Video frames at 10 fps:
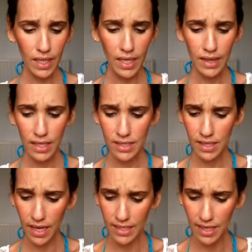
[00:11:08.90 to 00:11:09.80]
In this
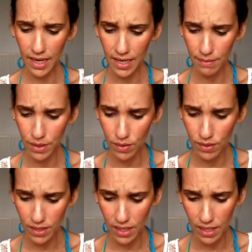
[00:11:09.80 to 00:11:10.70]
case, I am
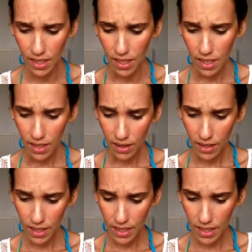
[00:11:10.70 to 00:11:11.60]
using
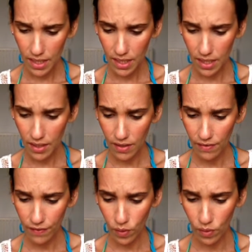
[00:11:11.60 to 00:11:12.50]
the
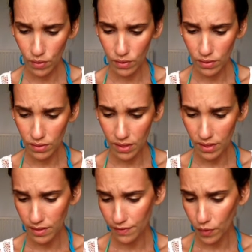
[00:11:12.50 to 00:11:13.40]

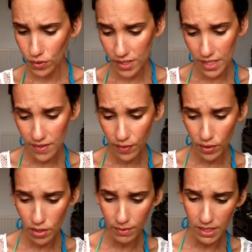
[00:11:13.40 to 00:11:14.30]
Falsies
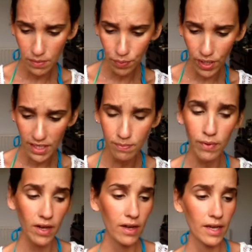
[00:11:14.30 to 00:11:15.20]
Volume Express
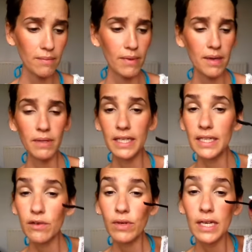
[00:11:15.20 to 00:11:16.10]
by
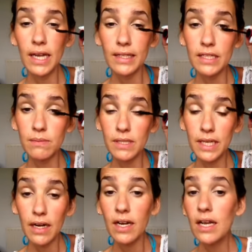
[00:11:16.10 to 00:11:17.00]
Maybelline. I really like this
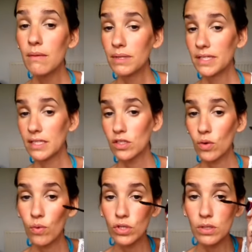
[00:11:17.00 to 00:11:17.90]
mascara, but this is
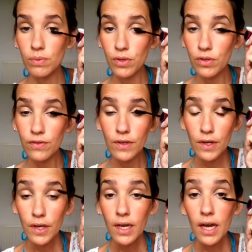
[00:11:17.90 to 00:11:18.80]
not waterproof.
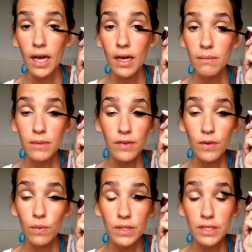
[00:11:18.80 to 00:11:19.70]
If
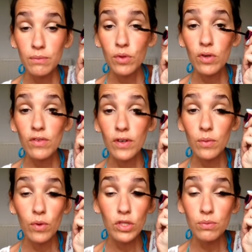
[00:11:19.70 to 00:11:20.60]
you want a more of a
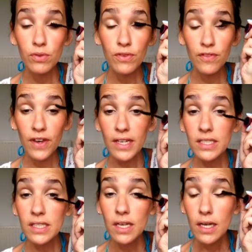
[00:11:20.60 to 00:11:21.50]
waterproof effect,